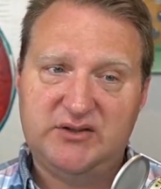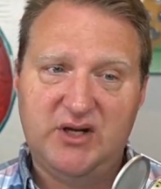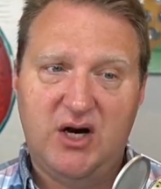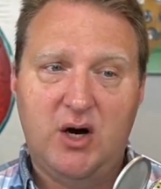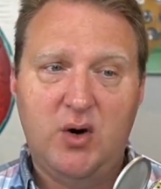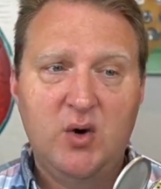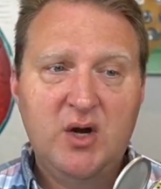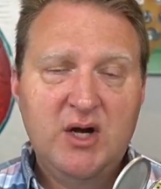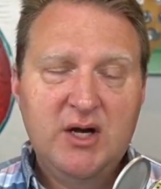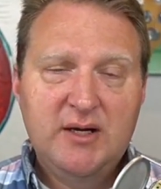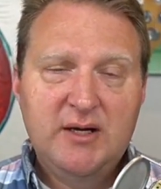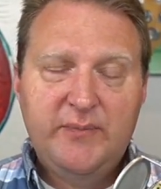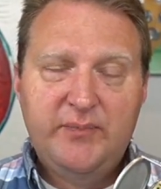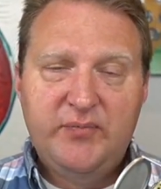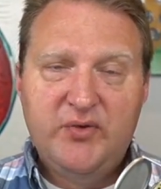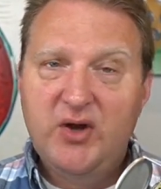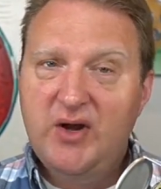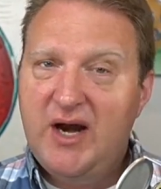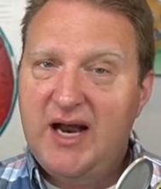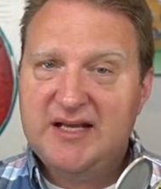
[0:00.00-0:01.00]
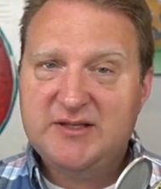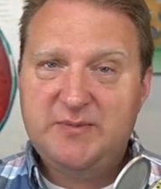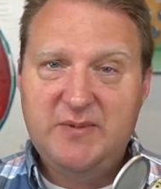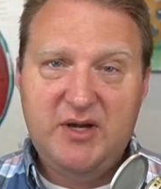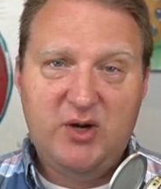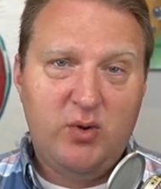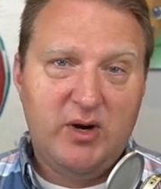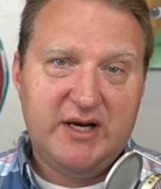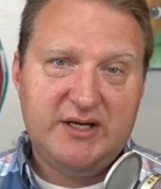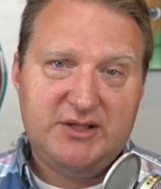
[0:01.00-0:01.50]
So so you can ask
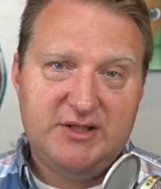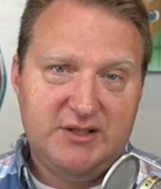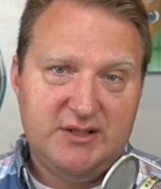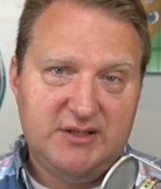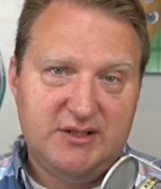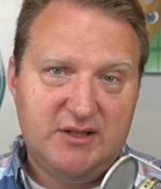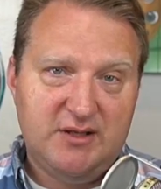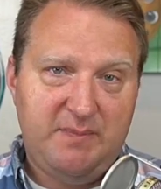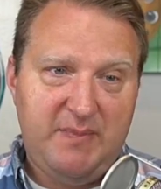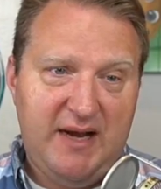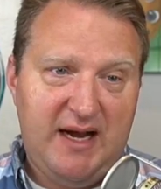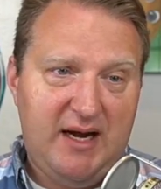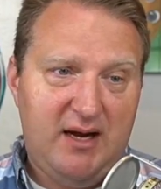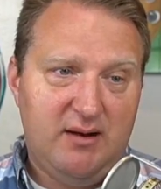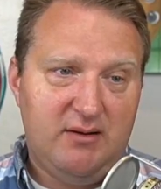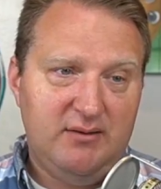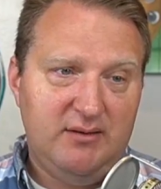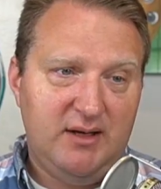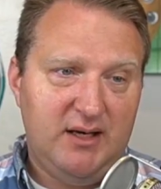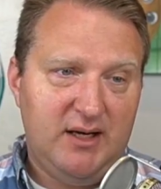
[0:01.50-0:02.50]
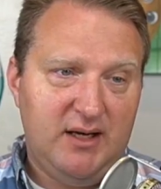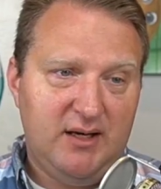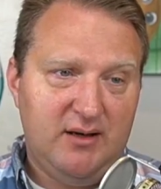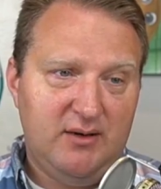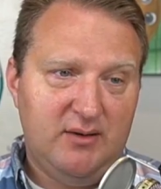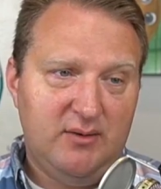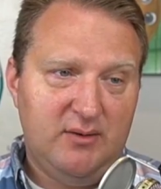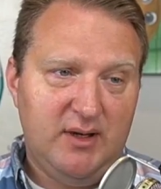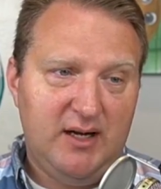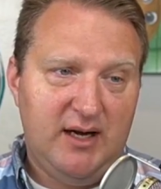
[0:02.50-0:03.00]
me questions about, you
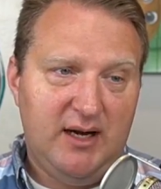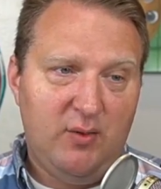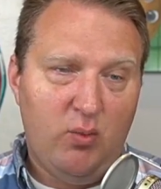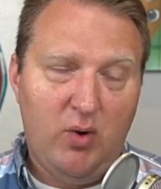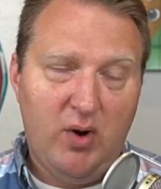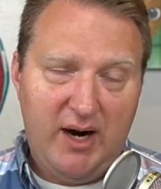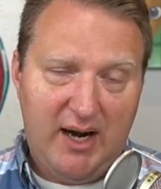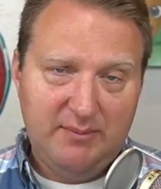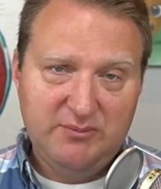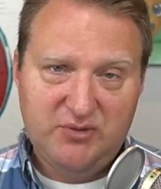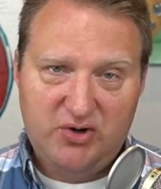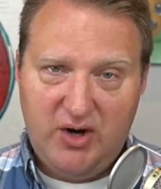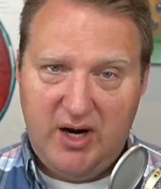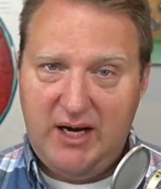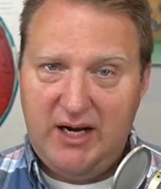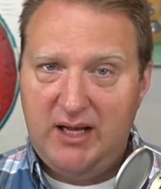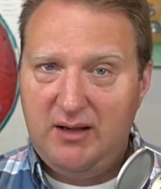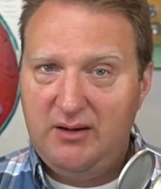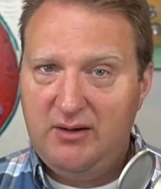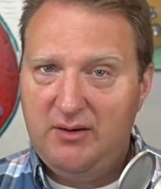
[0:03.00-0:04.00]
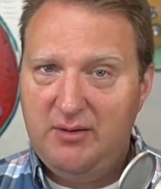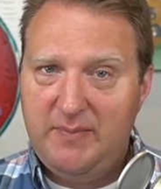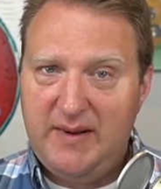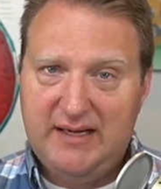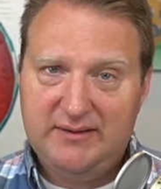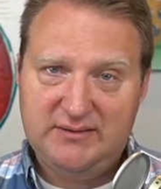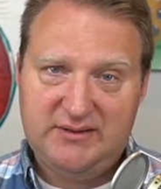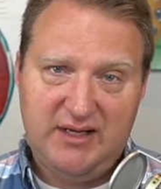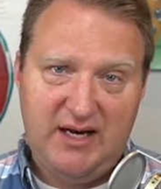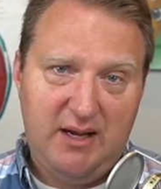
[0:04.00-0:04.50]
know, uh, what I'm training you
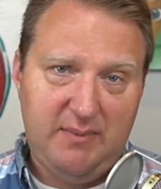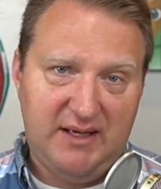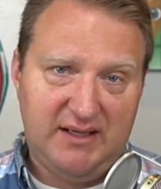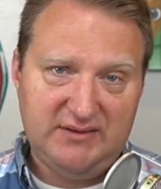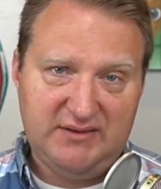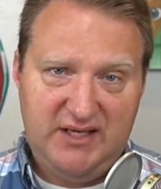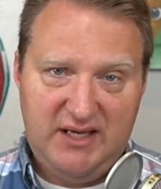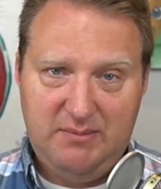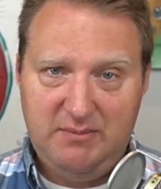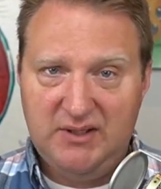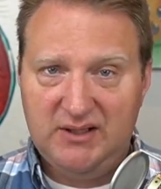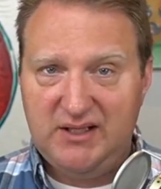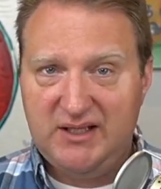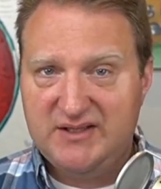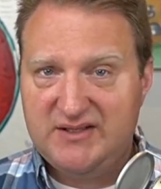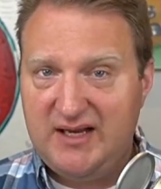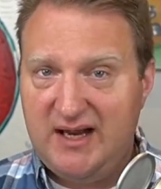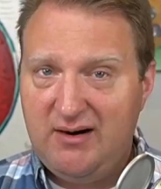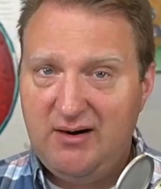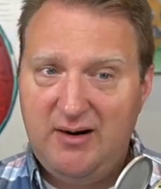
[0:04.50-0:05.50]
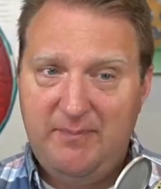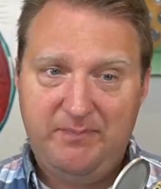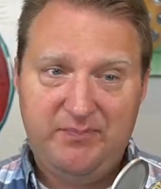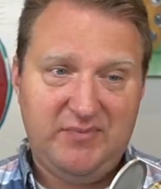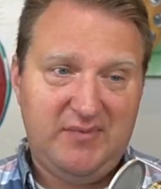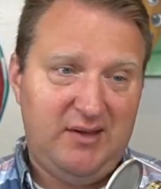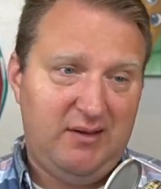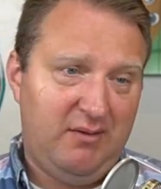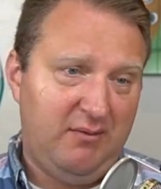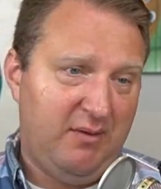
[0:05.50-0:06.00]
about today, about team building, etc.,
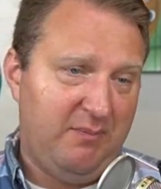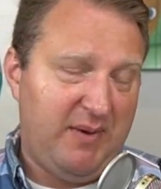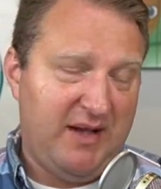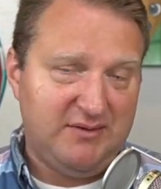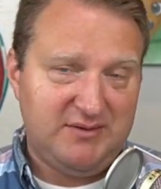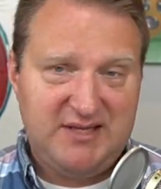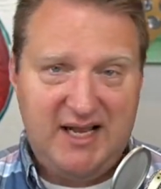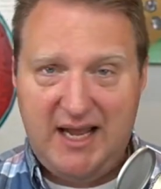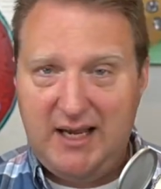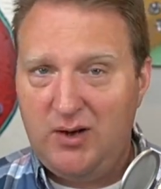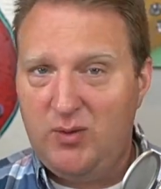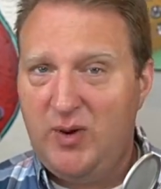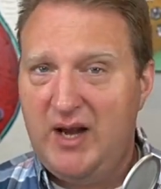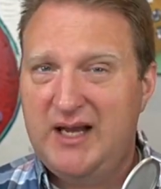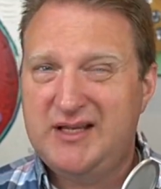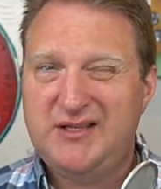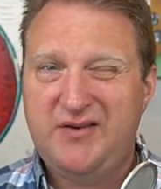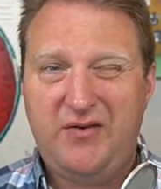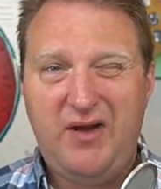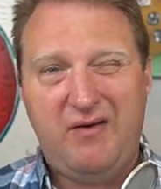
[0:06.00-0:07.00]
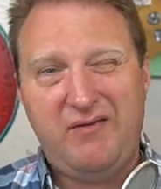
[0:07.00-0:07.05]
about takeaways.